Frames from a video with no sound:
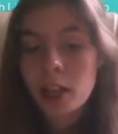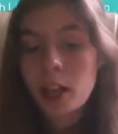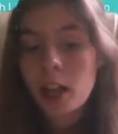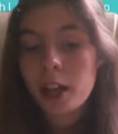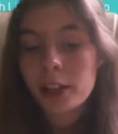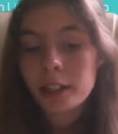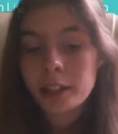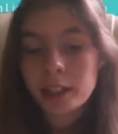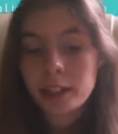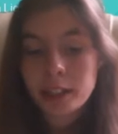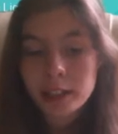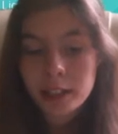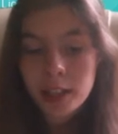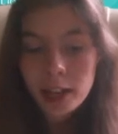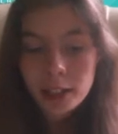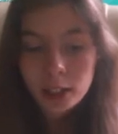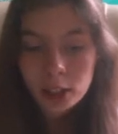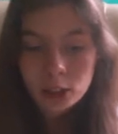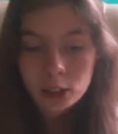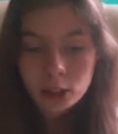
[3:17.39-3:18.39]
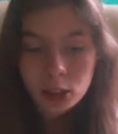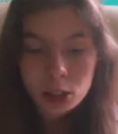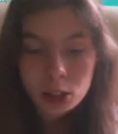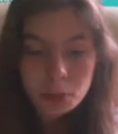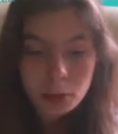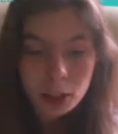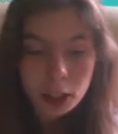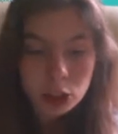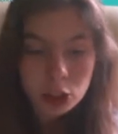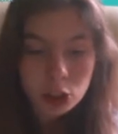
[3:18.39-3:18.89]
and you get the KO
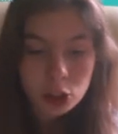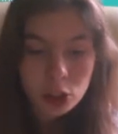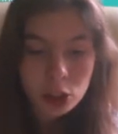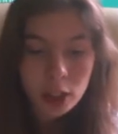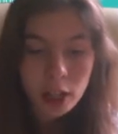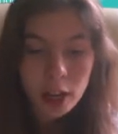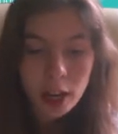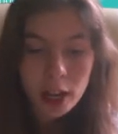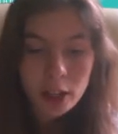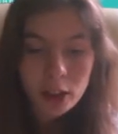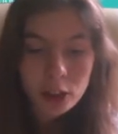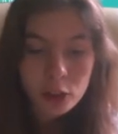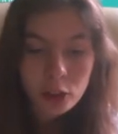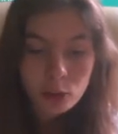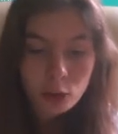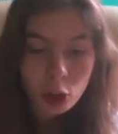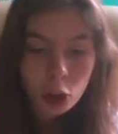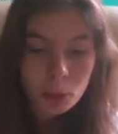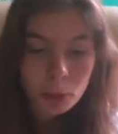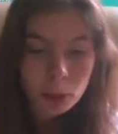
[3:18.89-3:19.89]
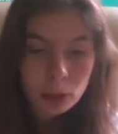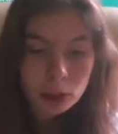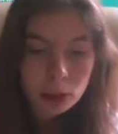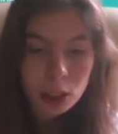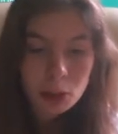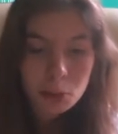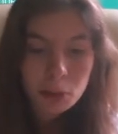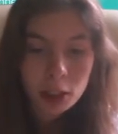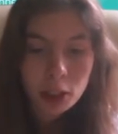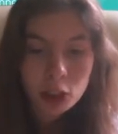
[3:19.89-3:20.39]
celebration and the robot
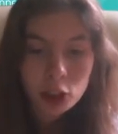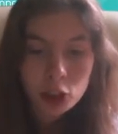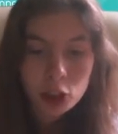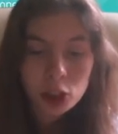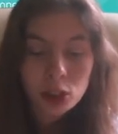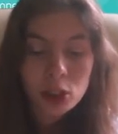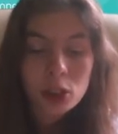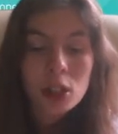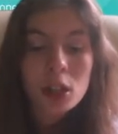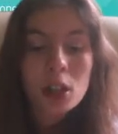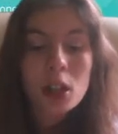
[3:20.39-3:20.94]
celebration,